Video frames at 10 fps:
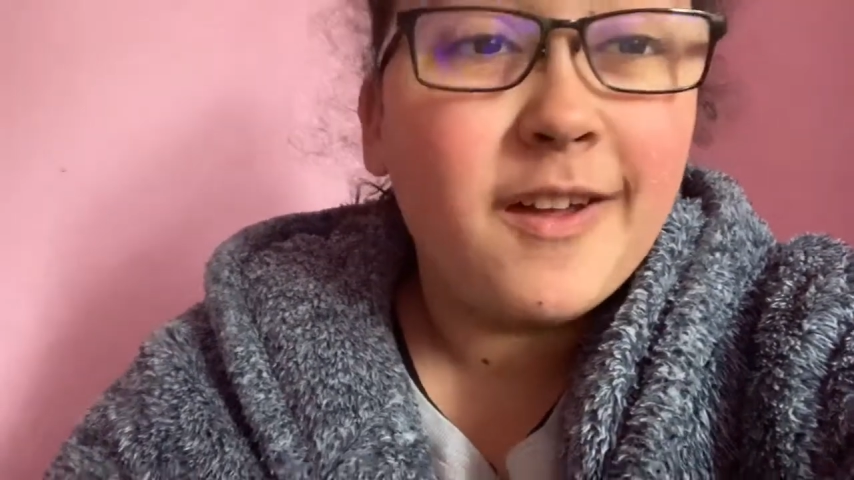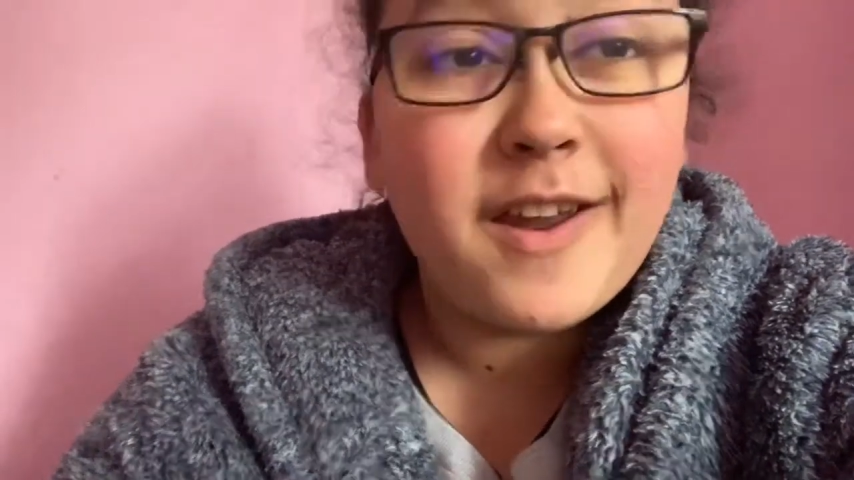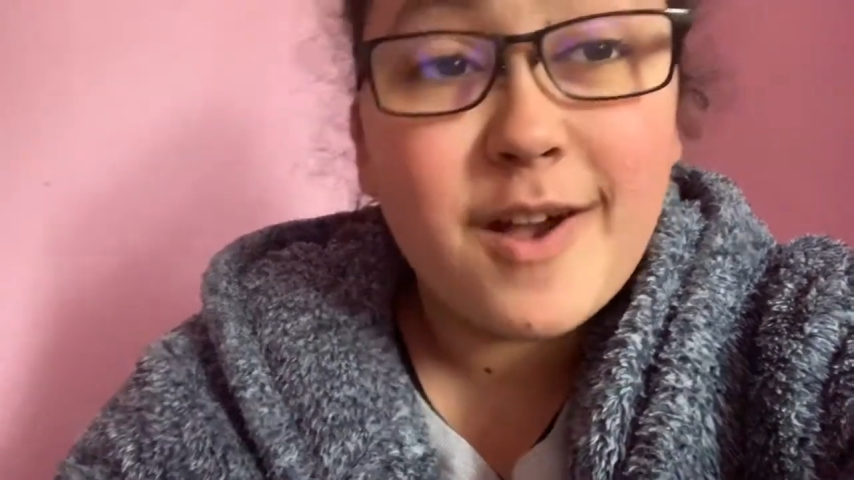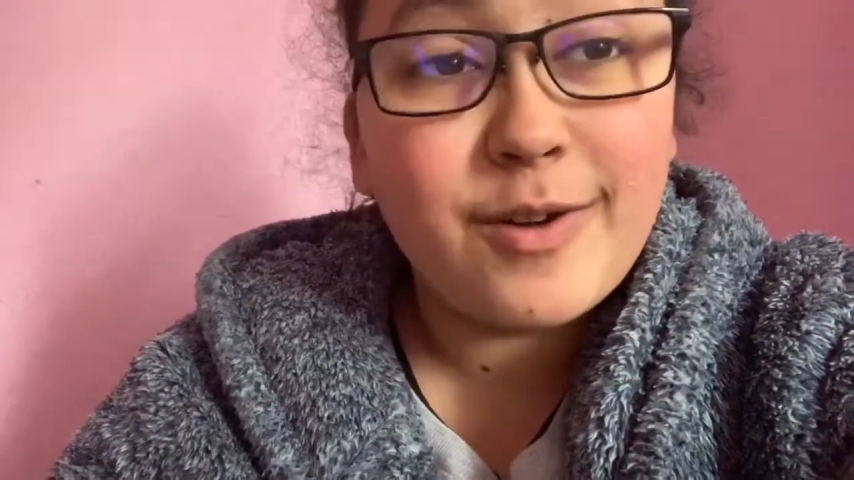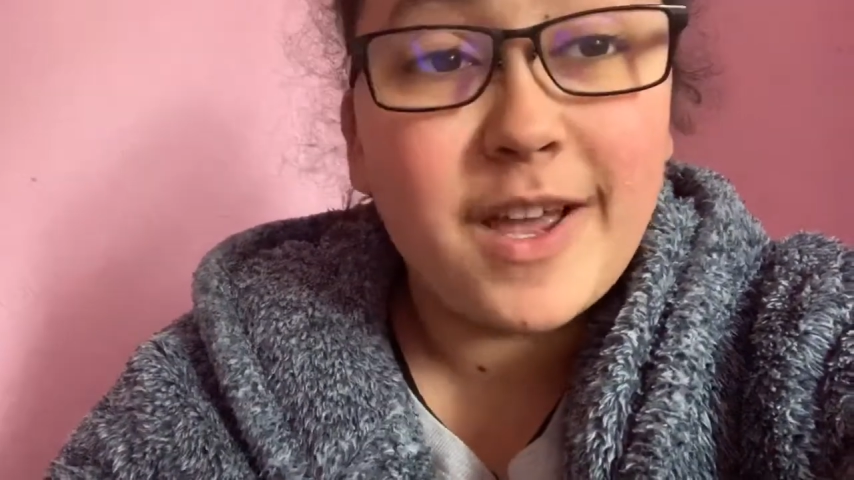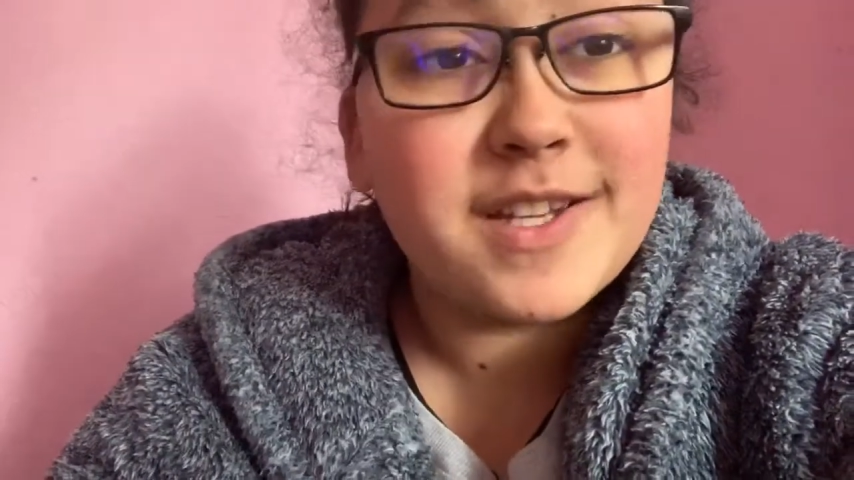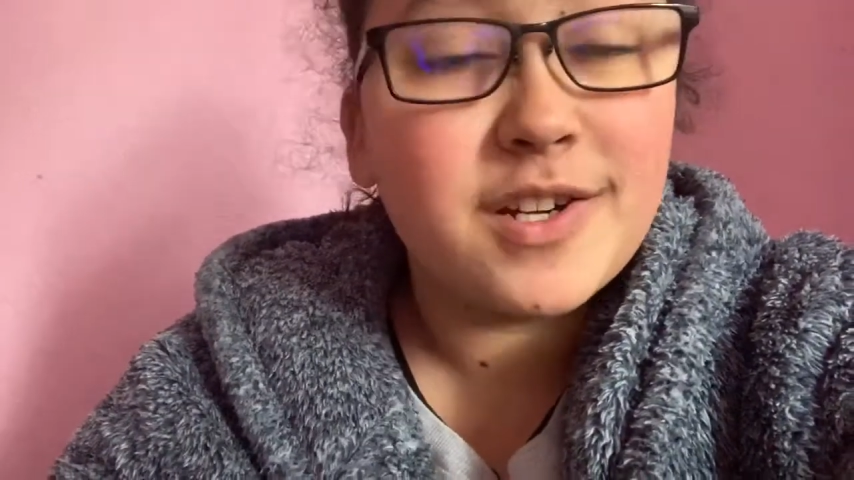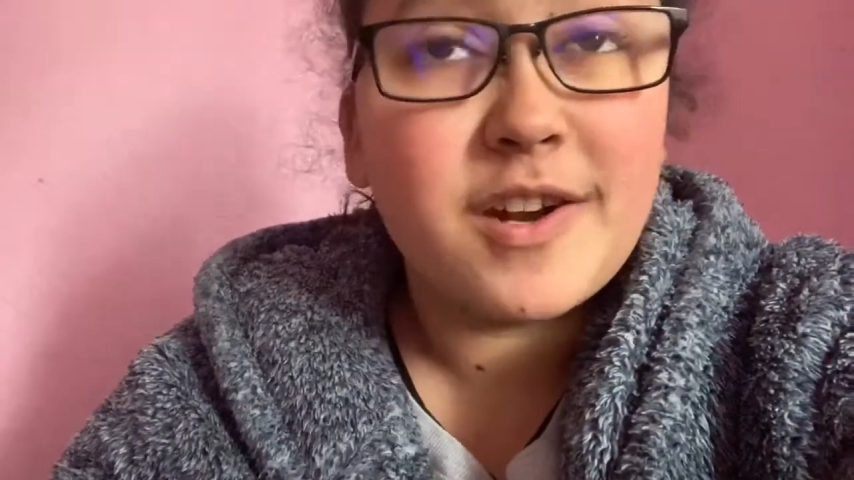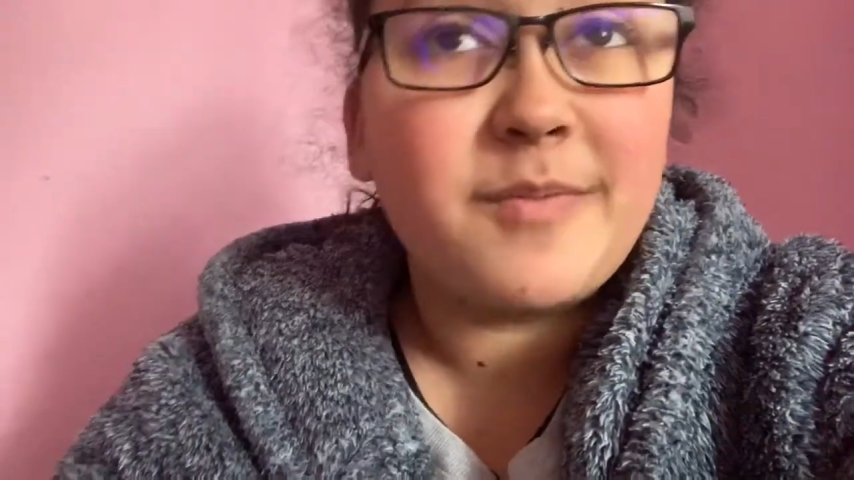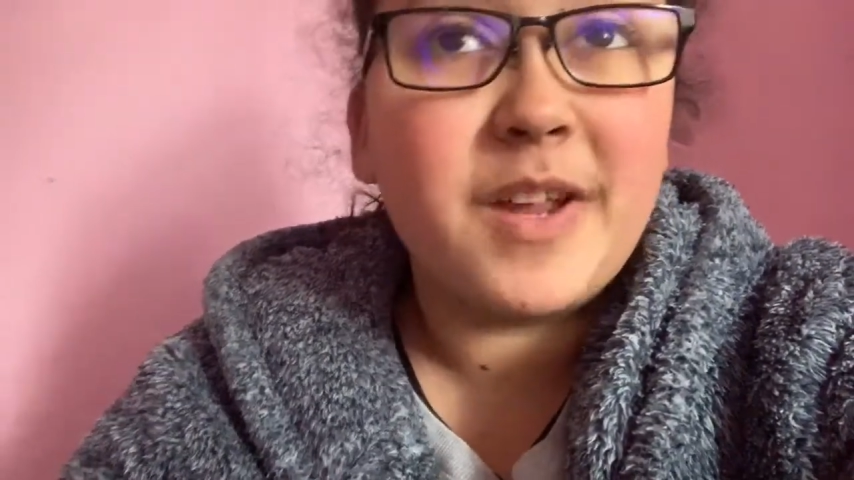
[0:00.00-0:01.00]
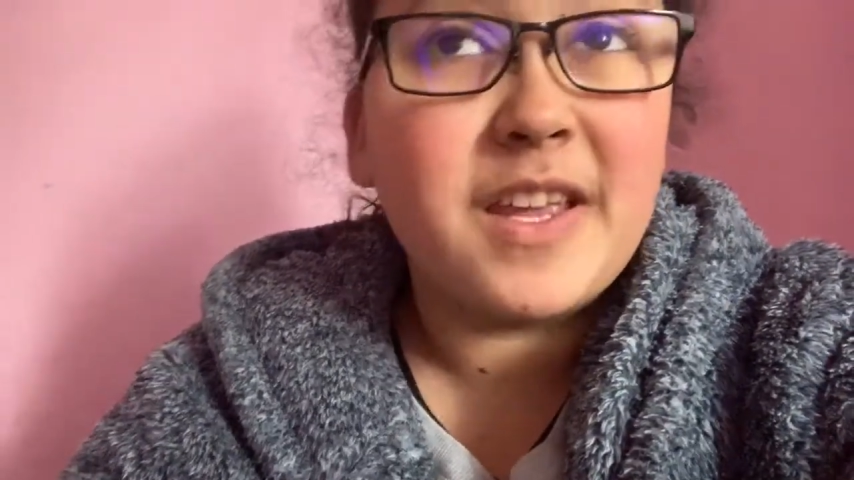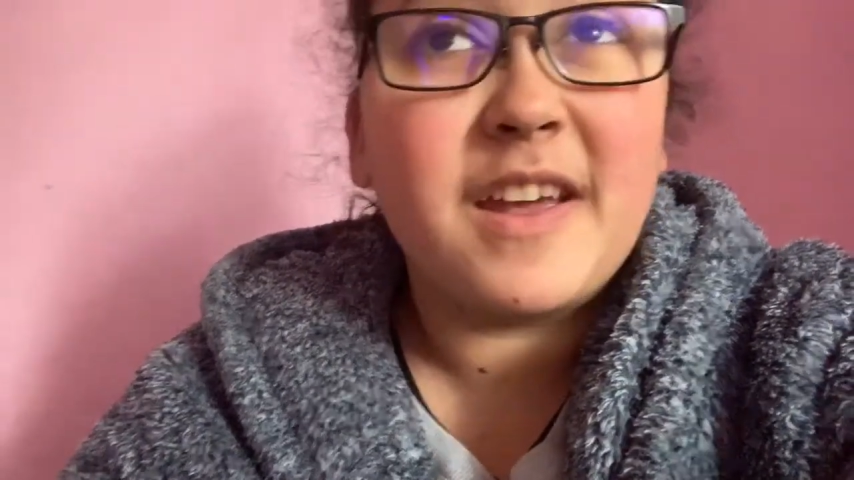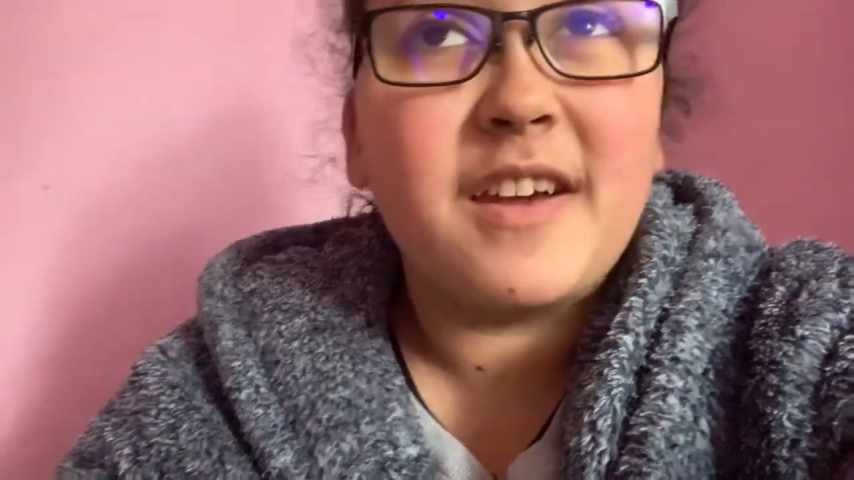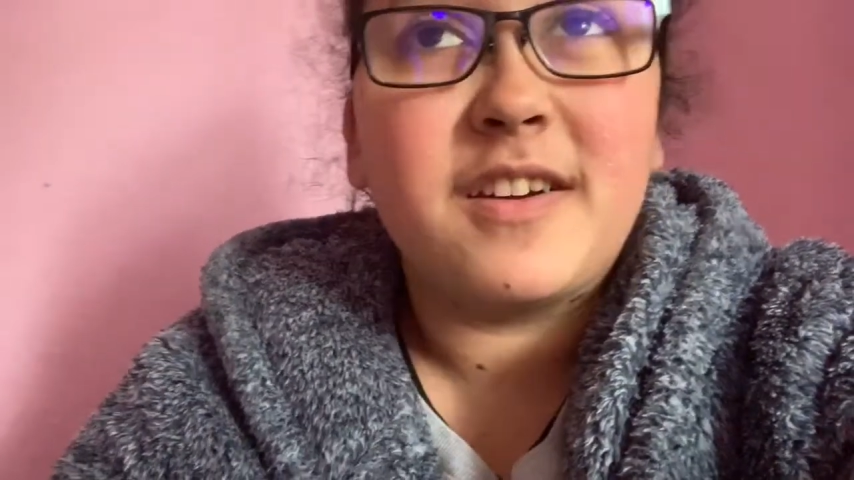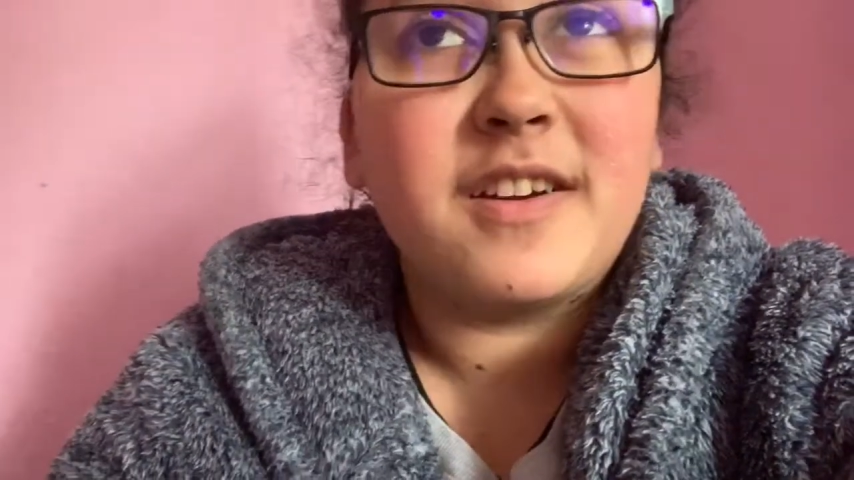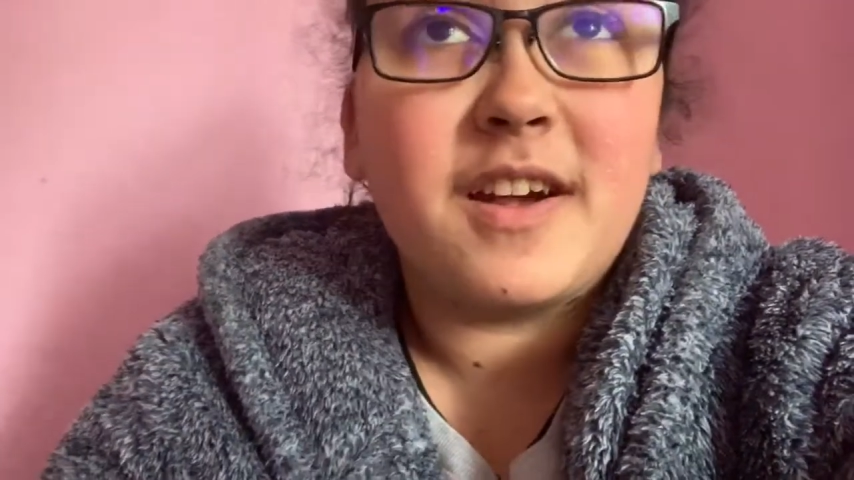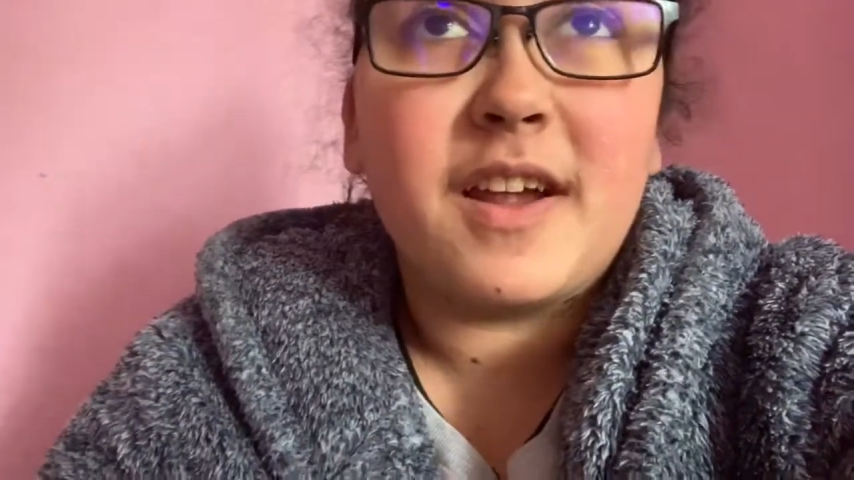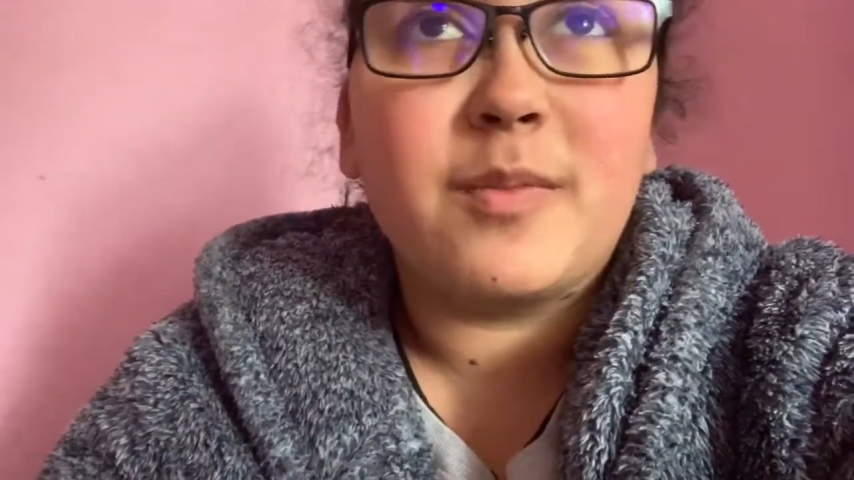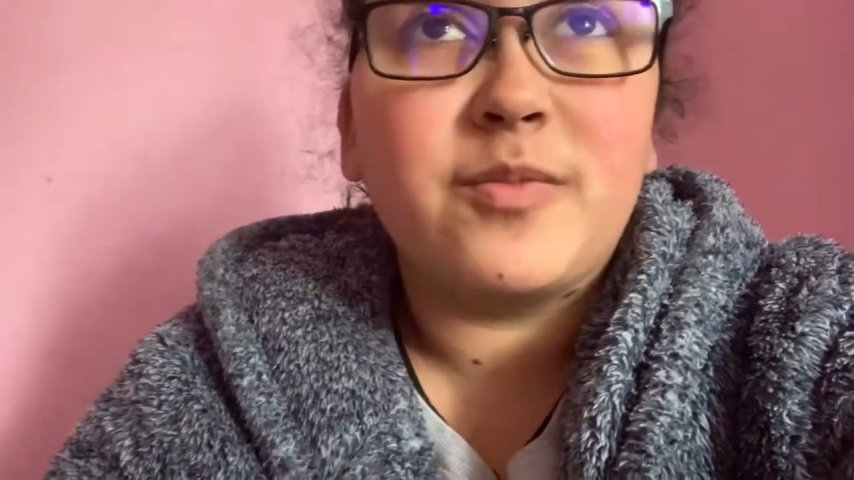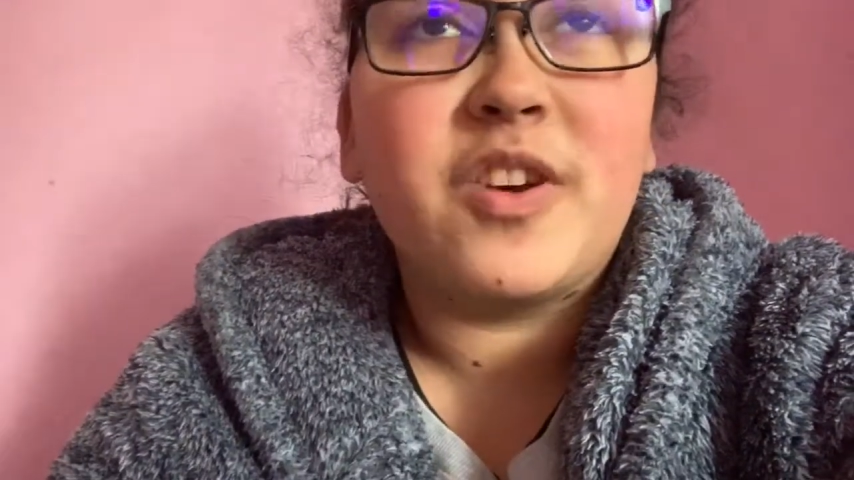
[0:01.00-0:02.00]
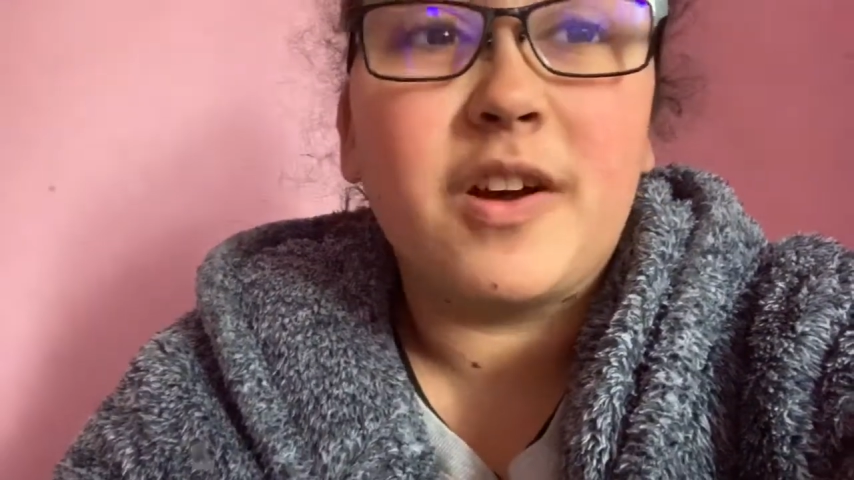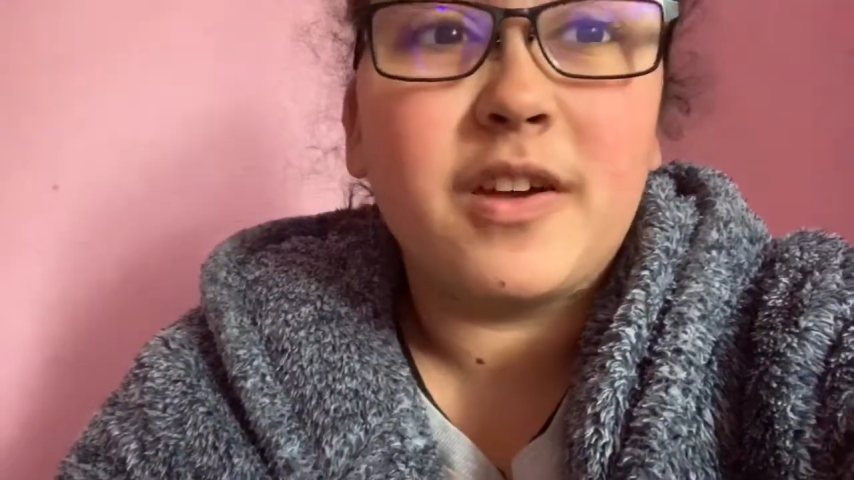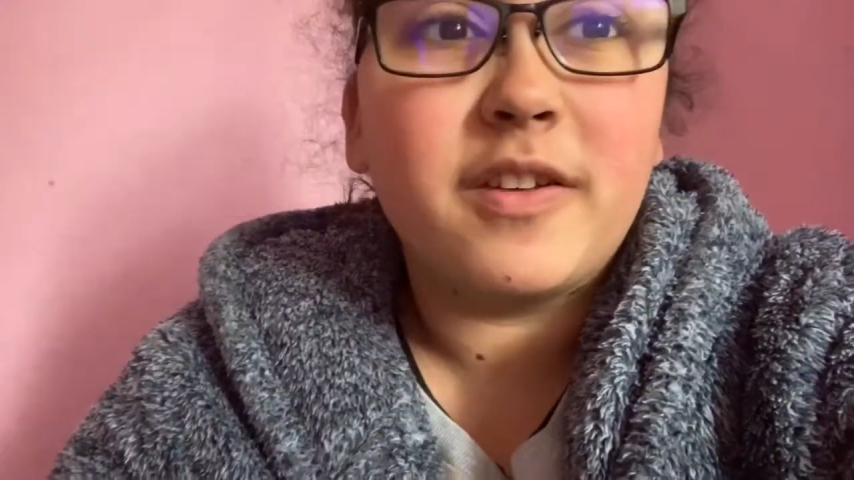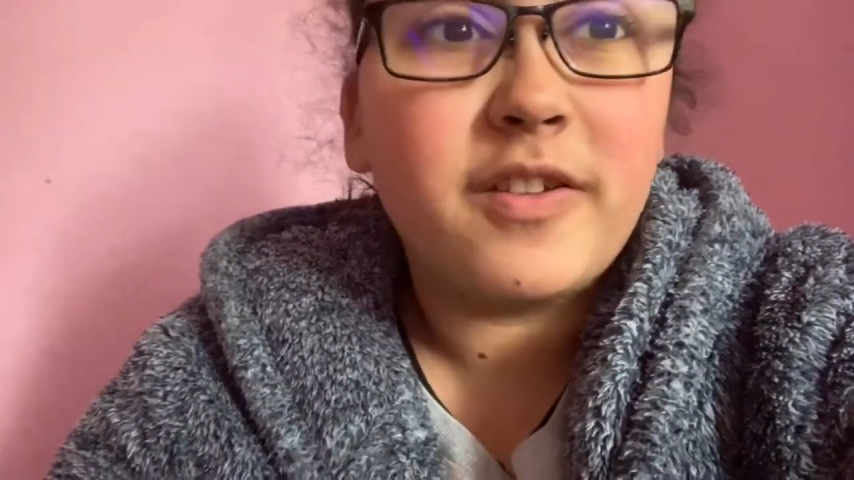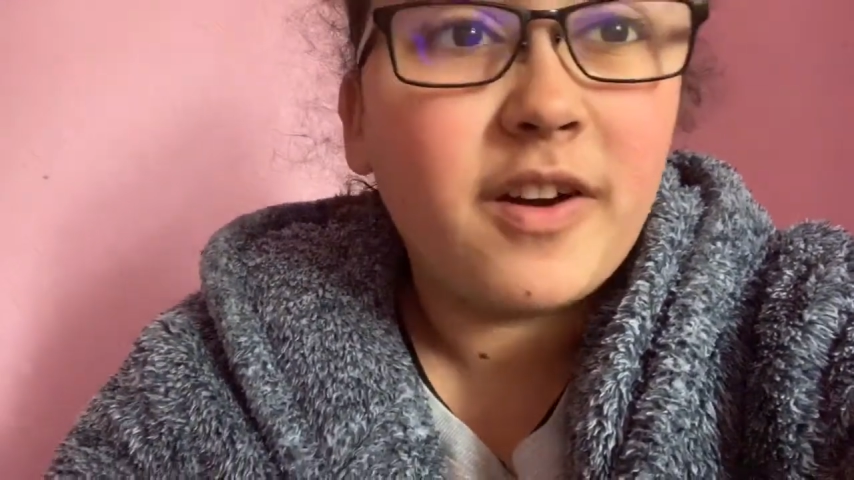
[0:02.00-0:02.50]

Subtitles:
An hour later and I'm like, yeah, I am tired.